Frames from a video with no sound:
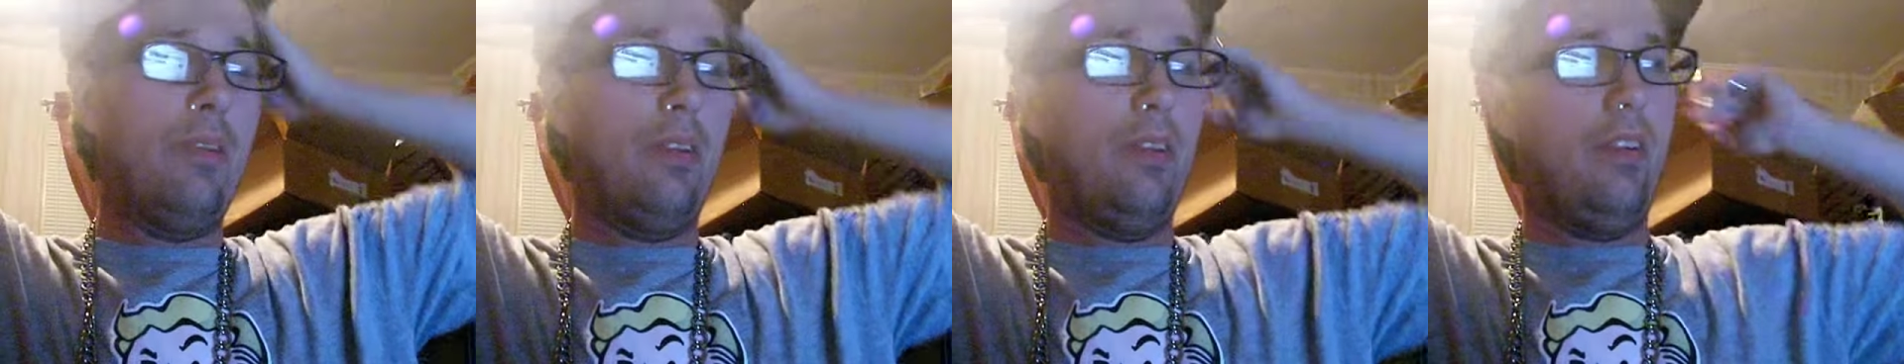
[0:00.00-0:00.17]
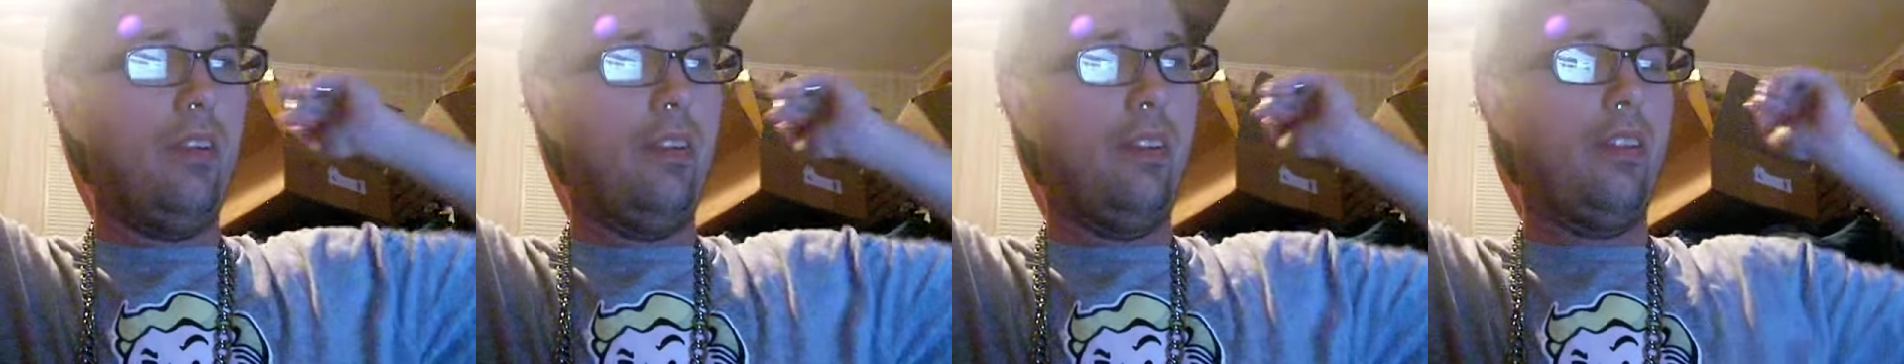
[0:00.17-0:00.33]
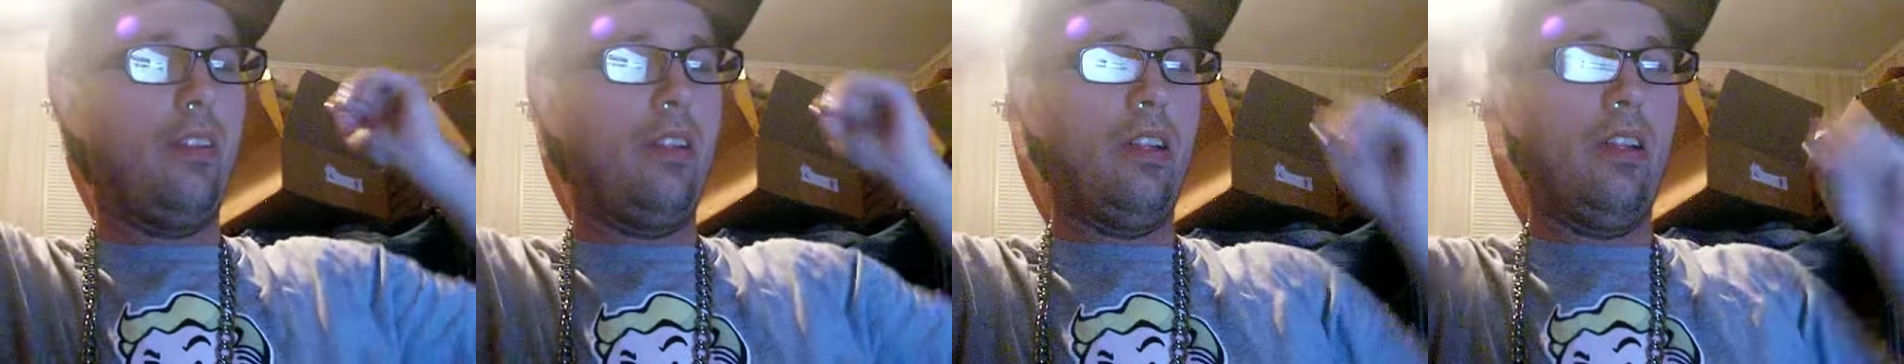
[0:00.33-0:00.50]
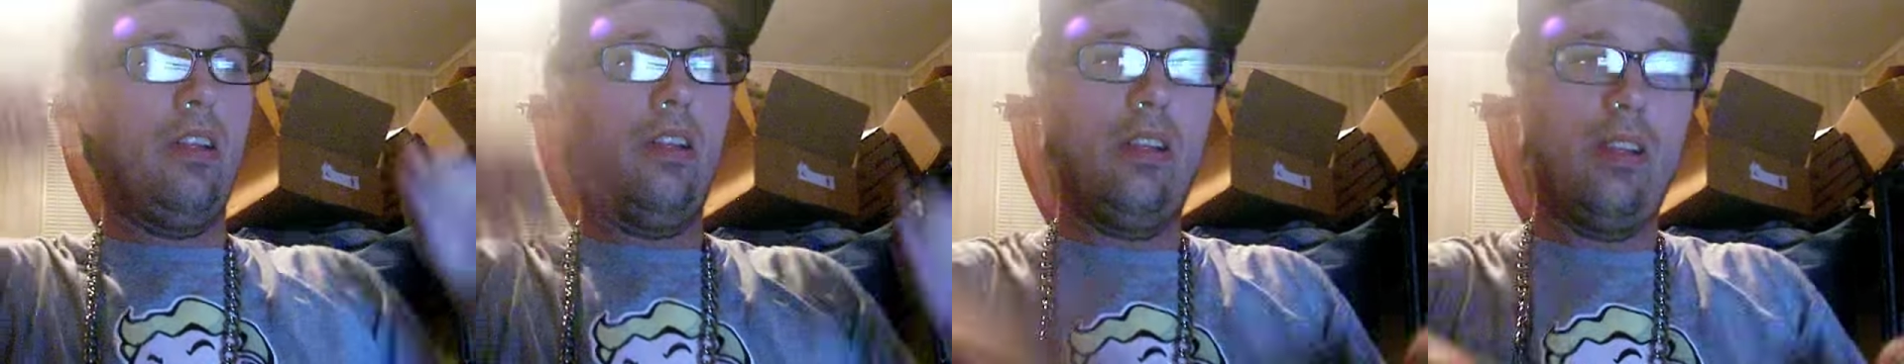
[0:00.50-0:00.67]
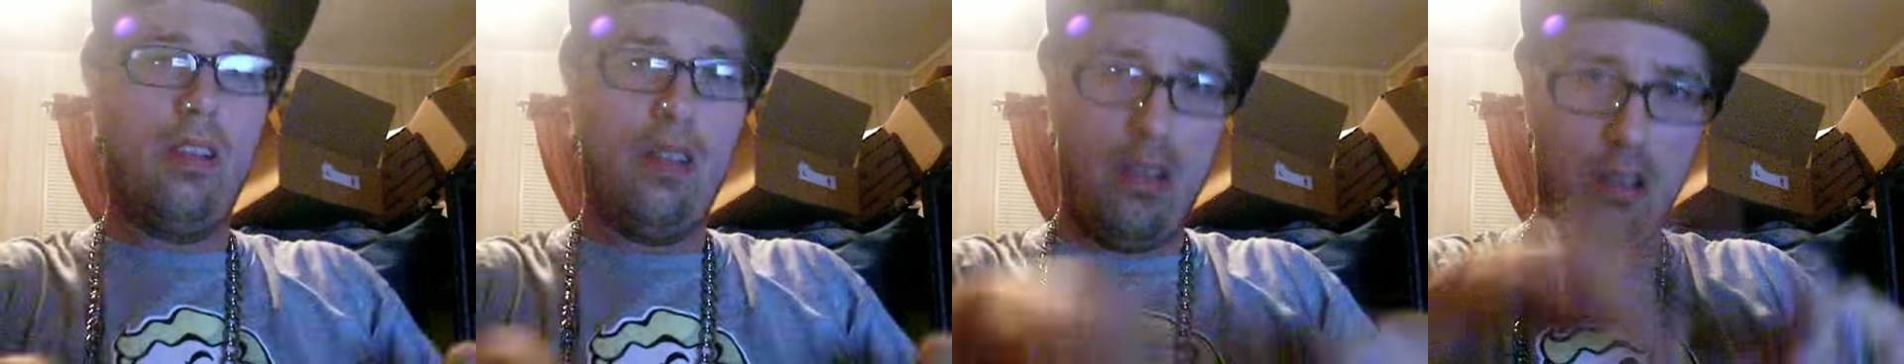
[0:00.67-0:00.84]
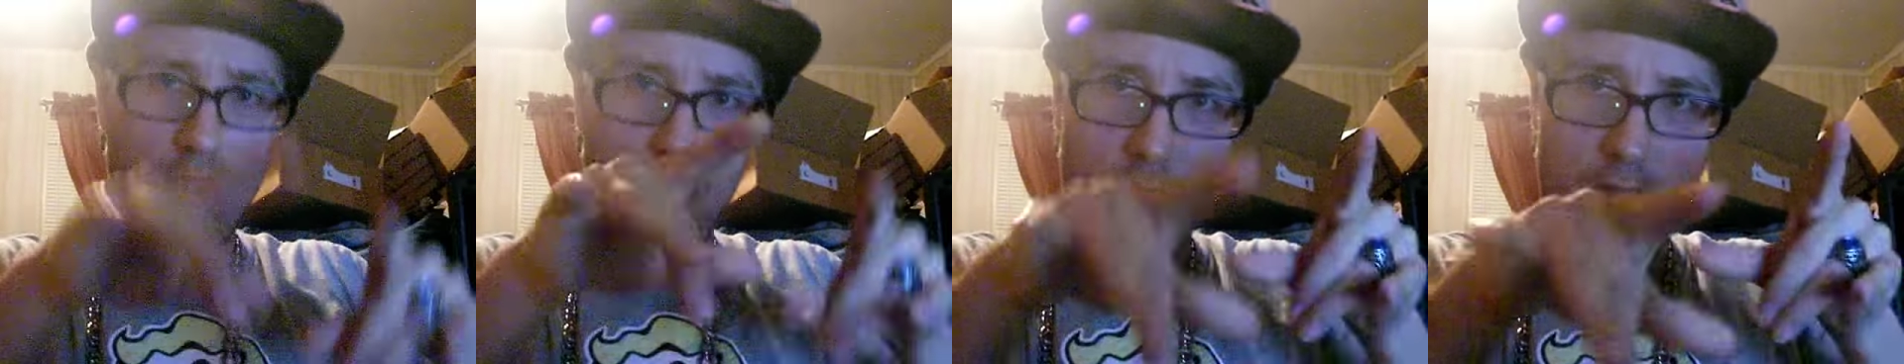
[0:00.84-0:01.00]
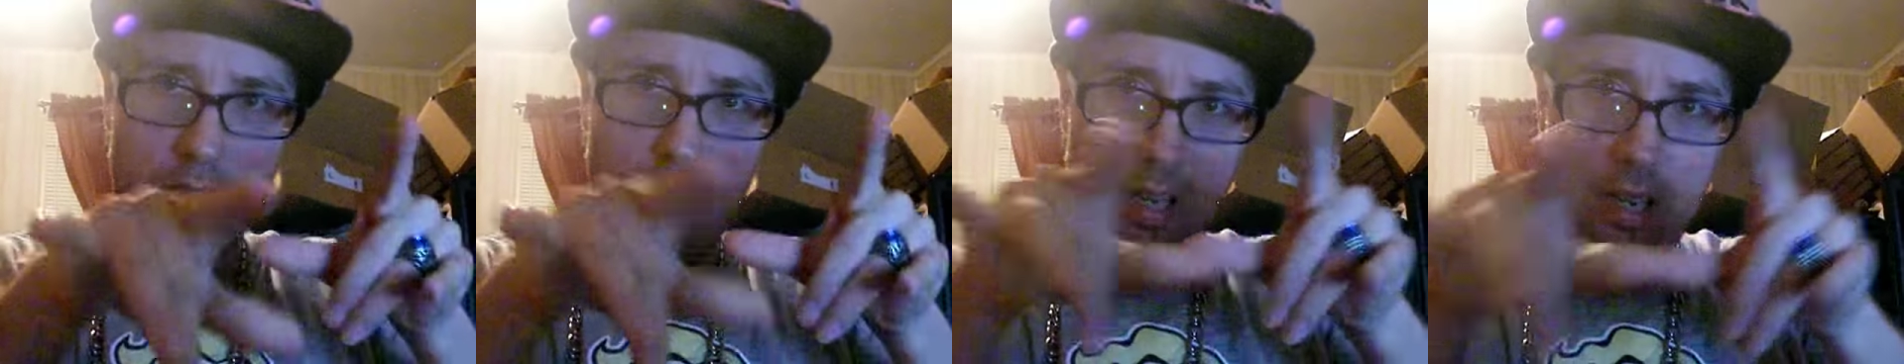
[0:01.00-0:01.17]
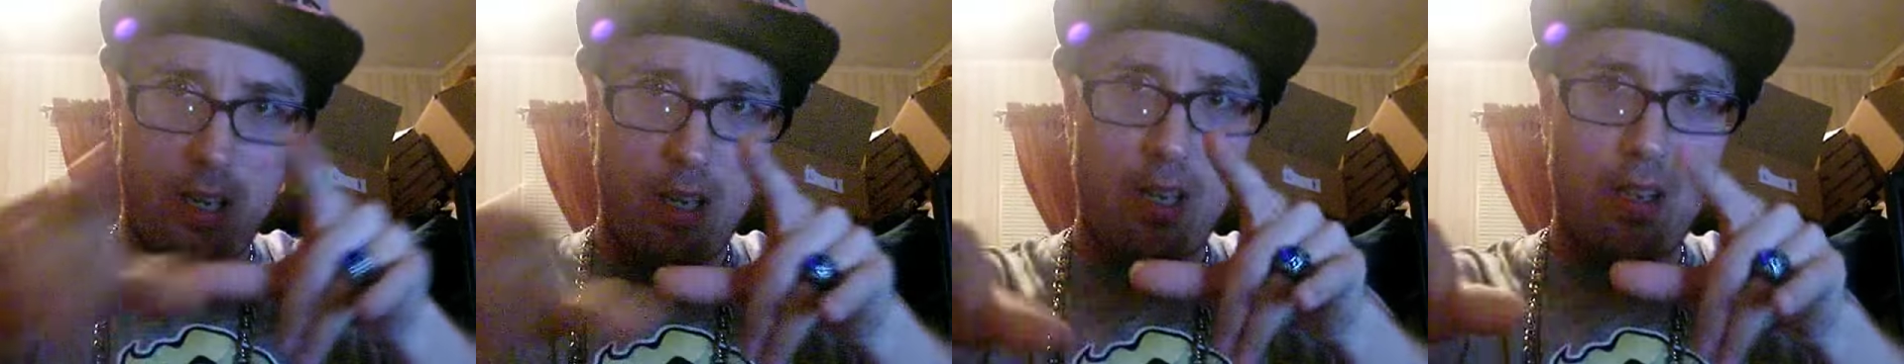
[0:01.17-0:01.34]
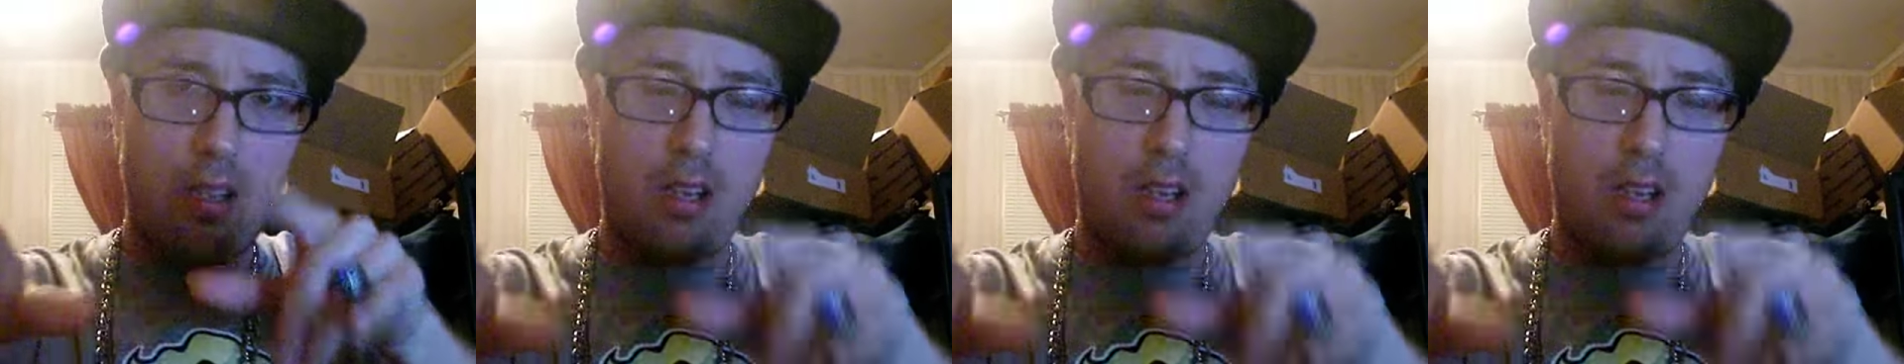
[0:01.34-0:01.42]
You see these